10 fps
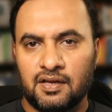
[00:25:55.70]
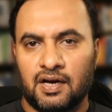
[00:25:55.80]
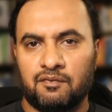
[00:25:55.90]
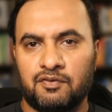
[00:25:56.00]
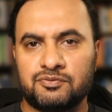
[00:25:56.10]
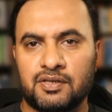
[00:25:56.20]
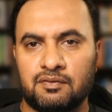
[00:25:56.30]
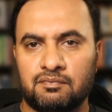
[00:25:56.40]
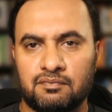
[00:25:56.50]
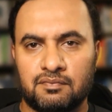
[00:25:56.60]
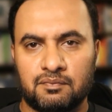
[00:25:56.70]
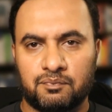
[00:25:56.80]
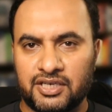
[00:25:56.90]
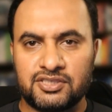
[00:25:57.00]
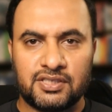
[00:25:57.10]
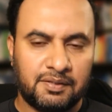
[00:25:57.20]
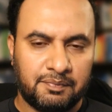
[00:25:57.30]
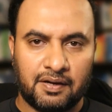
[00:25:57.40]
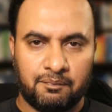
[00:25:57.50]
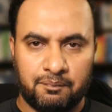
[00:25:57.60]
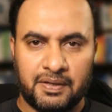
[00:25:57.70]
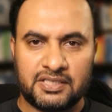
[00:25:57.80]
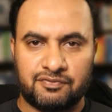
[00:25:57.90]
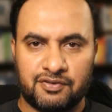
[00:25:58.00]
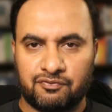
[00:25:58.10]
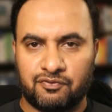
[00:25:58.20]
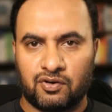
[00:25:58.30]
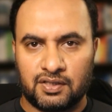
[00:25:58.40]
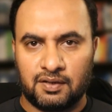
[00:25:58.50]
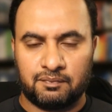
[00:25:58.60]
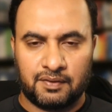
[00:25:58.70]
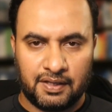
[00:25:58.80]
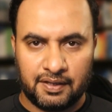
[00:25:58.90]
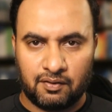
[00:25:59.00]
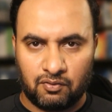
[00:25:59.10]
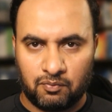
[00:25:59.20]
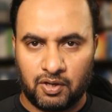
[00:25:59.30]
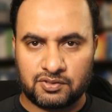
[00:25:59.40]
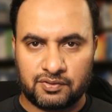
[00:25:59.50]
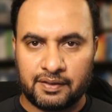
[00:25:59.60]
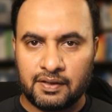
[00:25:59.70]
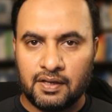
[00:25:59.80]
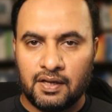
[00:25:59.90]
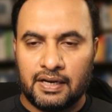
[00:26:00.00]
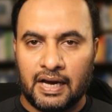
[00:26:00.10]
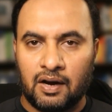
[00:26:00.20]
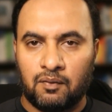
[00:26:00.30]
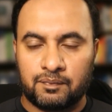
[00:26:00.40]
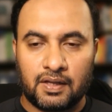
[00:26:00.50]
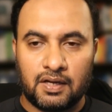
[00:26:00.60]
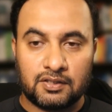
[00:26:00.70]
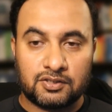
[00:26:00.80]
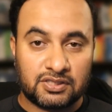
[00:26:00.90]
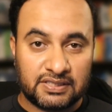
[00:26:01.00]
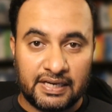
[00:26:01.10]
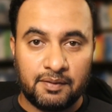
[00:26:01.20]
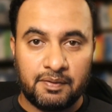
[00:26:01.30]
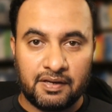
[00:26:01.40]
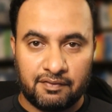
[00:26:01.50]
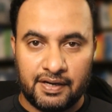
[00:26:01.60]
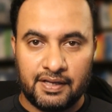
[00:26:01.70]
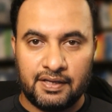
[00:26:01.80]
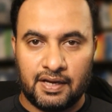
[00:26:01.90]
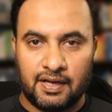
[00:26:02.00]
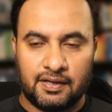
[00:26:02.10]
which will potentially be a best fit for the AI robots, right? Now, society being ready and